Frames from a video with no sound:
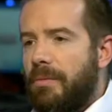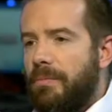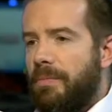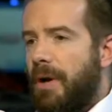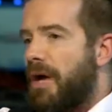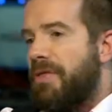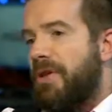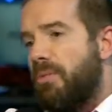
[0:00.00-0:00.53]

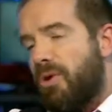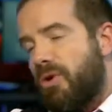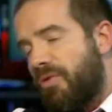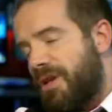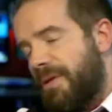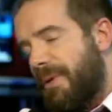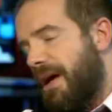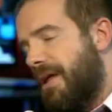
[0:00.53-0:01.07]
government? I think we're
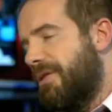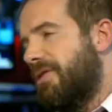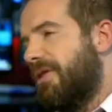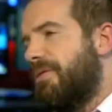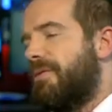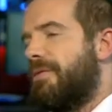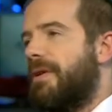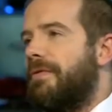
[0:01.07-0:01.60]
already better. You know,
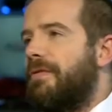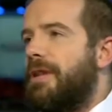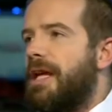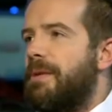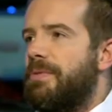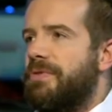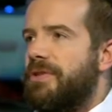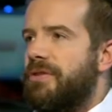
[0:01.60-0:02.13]
the, the
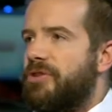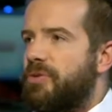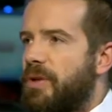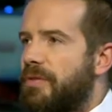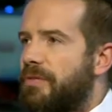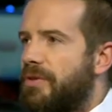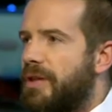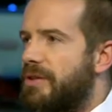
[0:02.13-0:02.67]
Labour have said there's
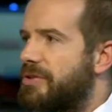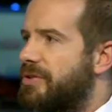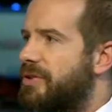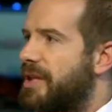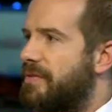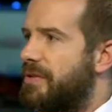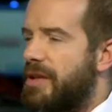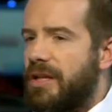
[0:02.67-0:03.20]
24 hours to
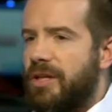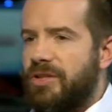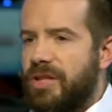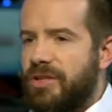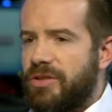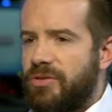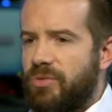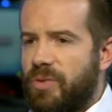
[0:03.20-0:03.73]
save the NHS,
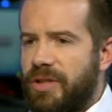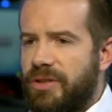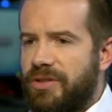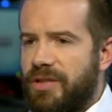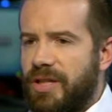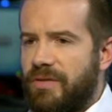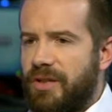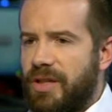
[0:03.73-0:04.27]
there's a week to
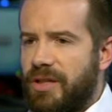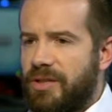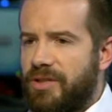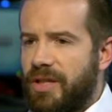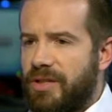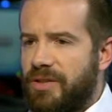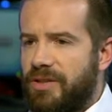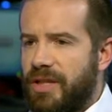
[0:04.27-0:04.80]
save the
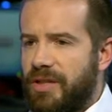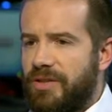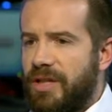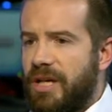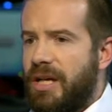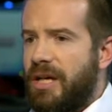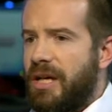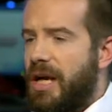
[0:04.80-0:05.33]
NHS, there's
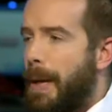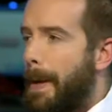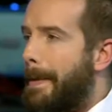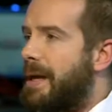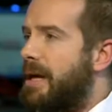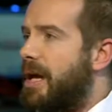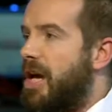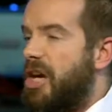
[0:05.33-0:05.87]
yeah.
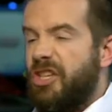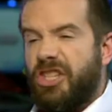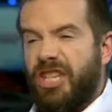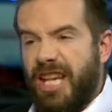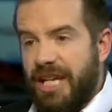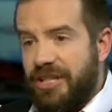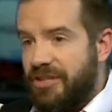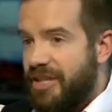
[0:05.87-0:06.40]
a
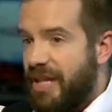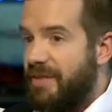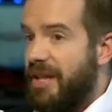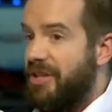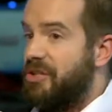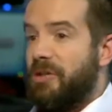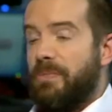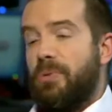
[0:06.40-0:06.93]
year to save the
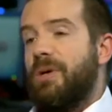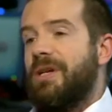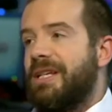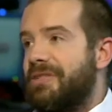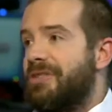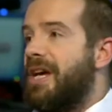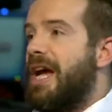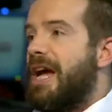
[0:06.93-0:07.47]
NHS. The point
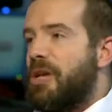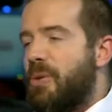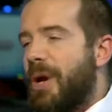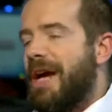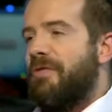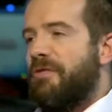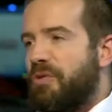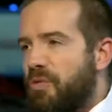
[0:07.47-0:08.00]
is, you
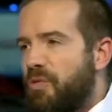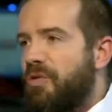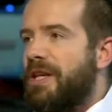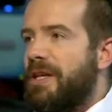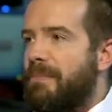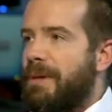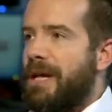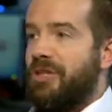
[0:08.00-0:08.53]
have to
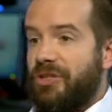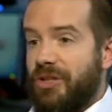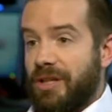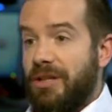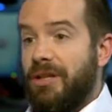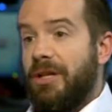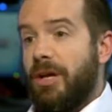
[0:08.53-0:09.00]
reimagine